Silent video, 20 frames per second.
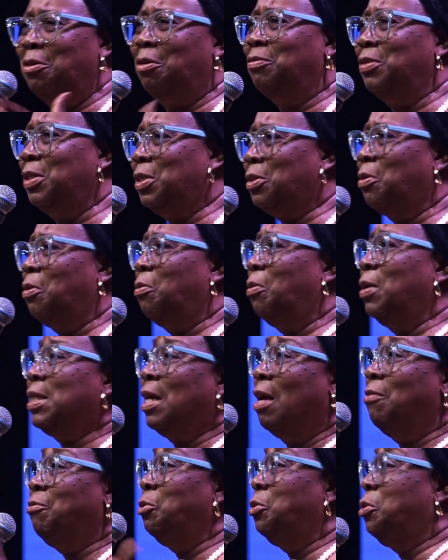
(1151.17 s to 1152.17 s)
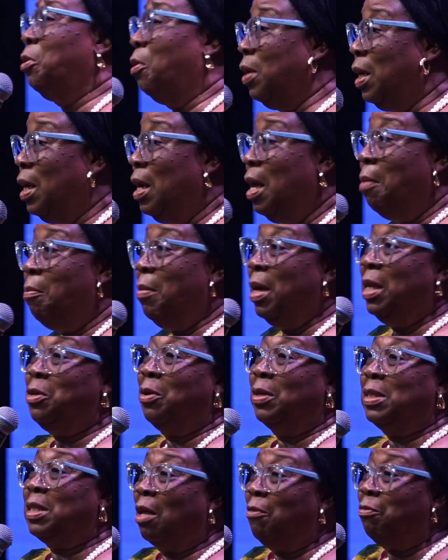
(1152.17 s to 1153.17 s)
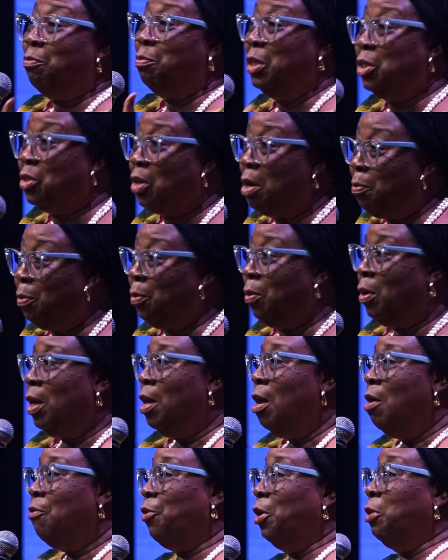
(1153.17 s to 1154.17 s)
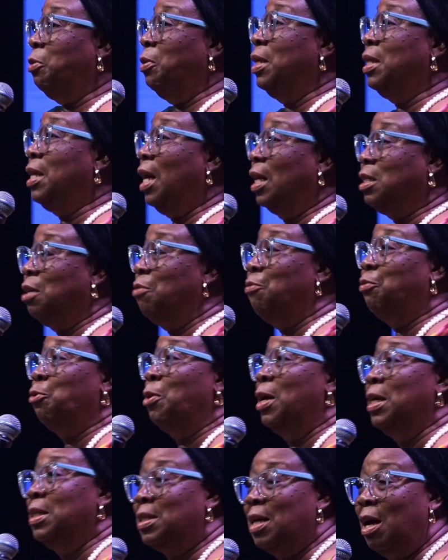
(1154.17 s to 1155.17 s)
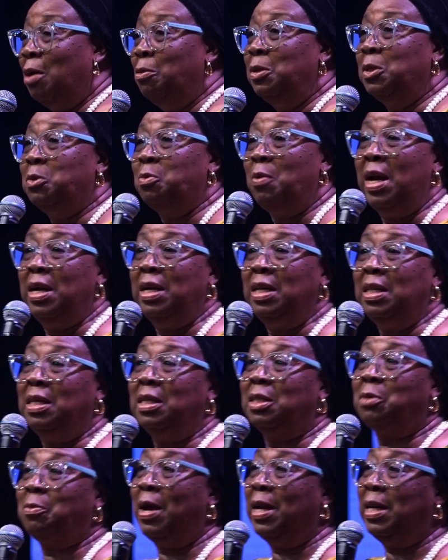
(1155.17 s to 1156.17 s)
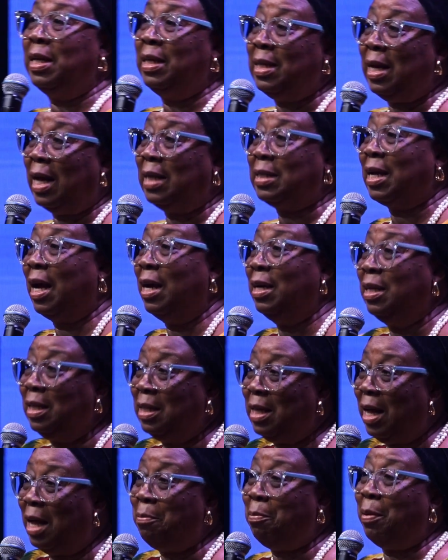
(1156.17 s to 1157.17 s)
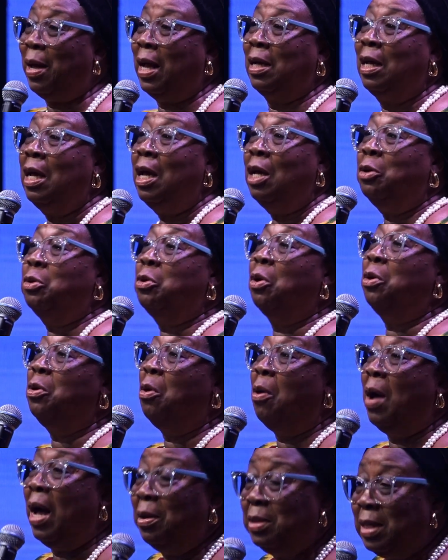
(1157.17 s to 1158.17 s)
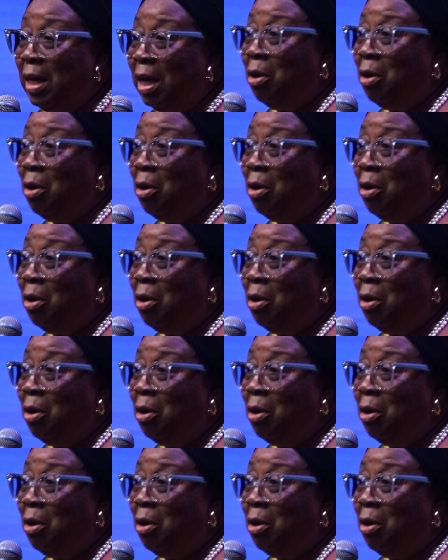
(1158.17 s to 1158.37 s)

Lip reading: of it all, what have you done? Made yourself miserable. Following that influencer who is wearing this, wearing that, carrying that bag. You don't know how they